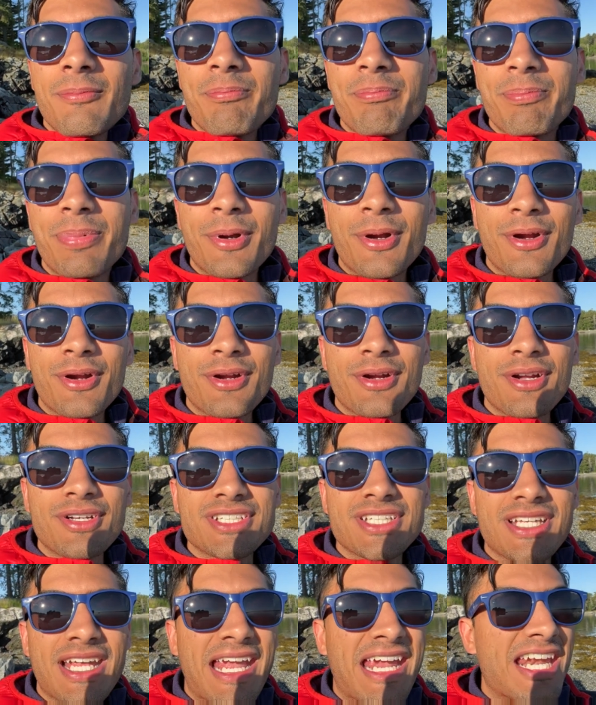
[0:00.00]
birds
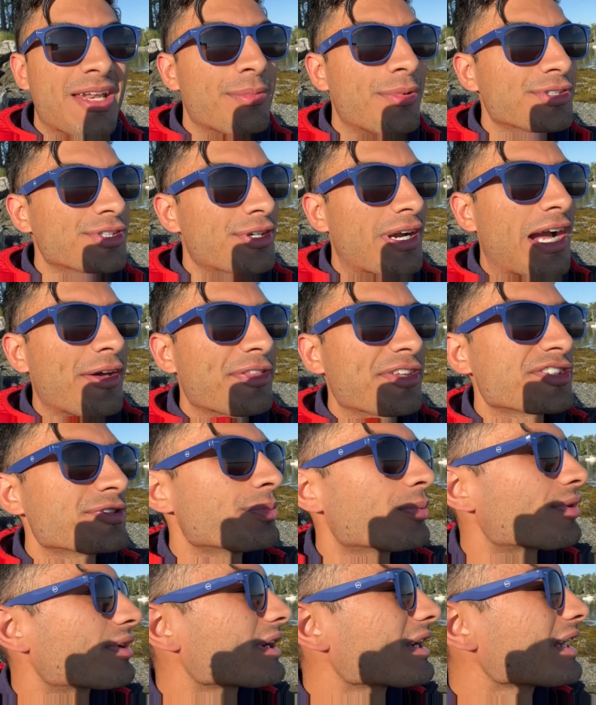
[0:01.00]
and the animals are out this
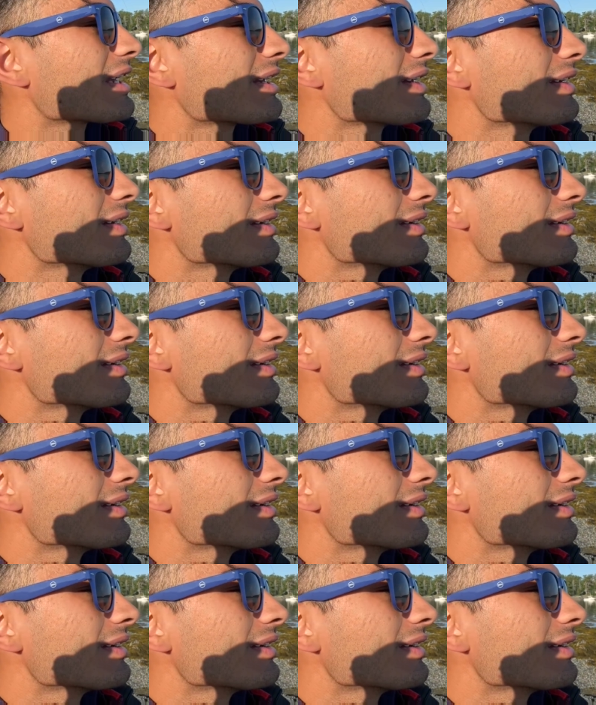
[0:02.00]
morning.